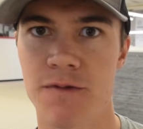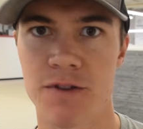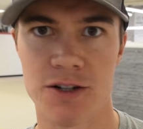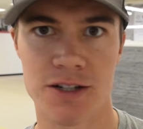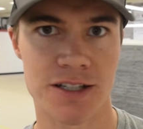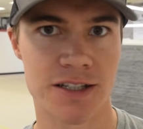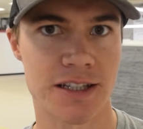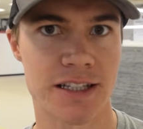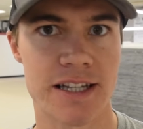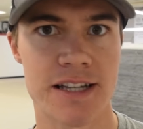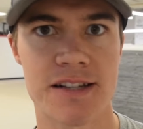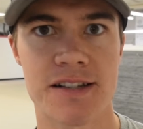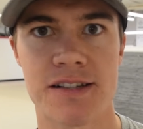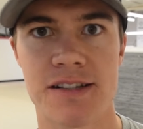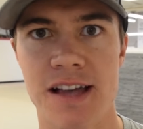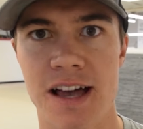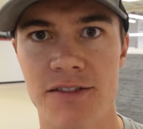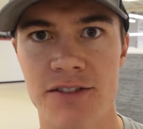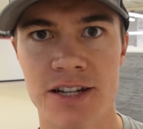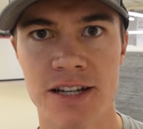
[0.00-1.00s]
for at
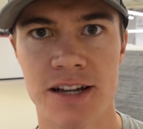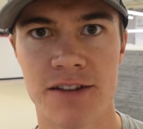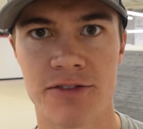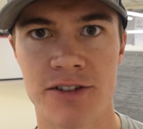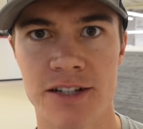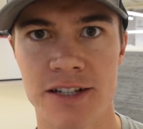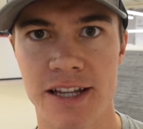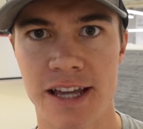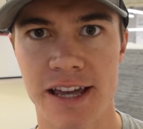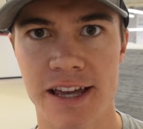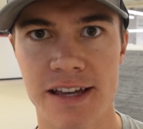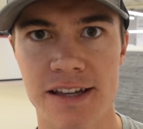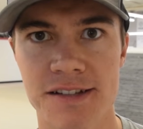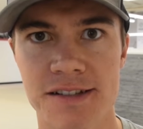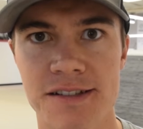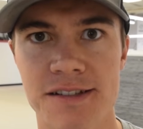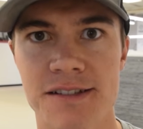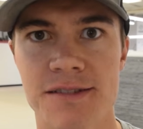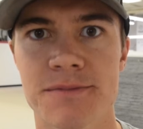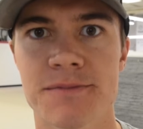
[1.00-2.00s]
least 7 different
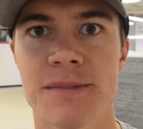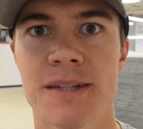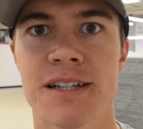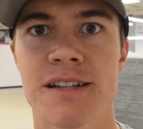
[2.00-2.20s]
days,